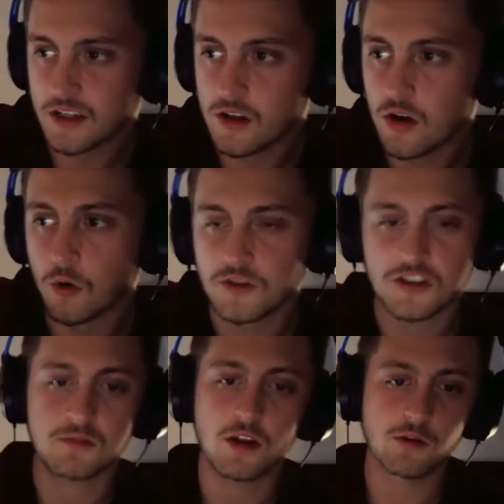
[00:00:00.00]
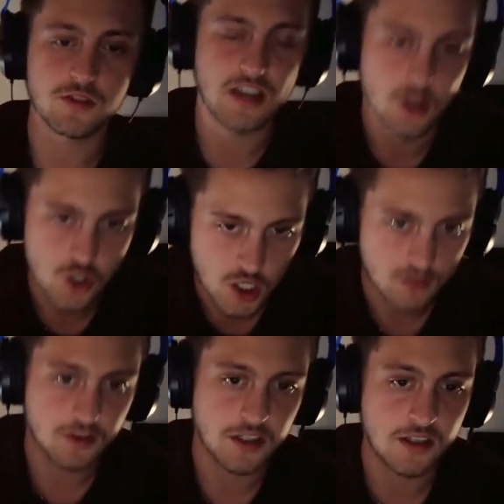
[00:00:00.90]
He knows he's playing with Xander
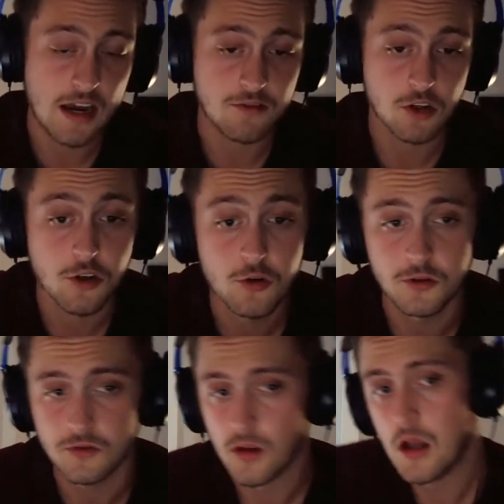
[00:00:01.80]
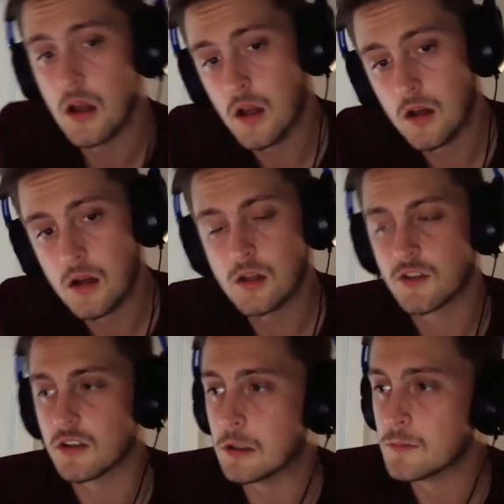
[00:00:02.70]
Schauffele in the afternoon.
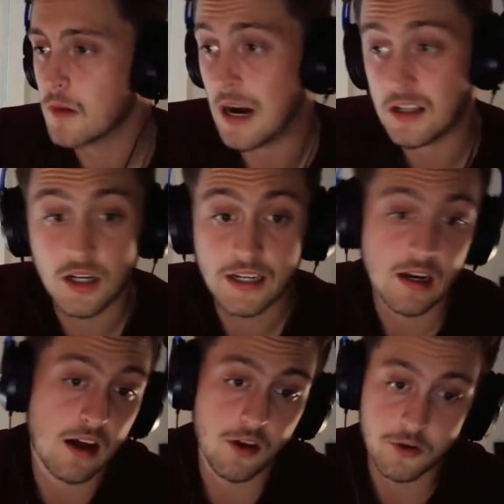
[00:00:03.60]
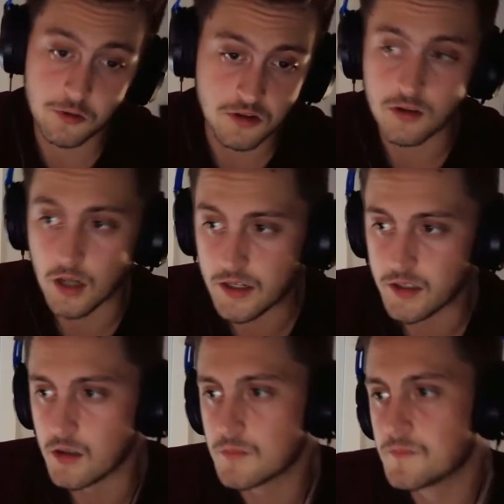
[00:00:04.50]
So I like it. I thought it was a good
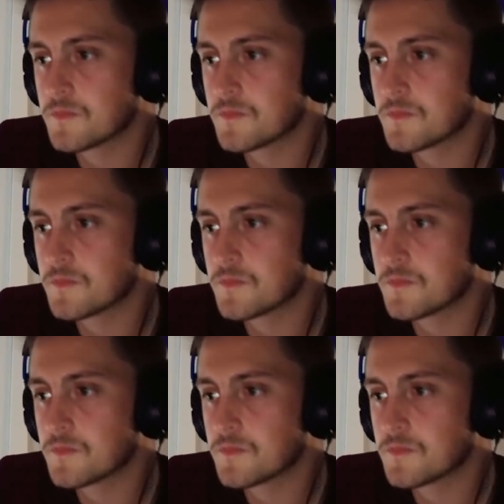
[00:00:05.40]
idea.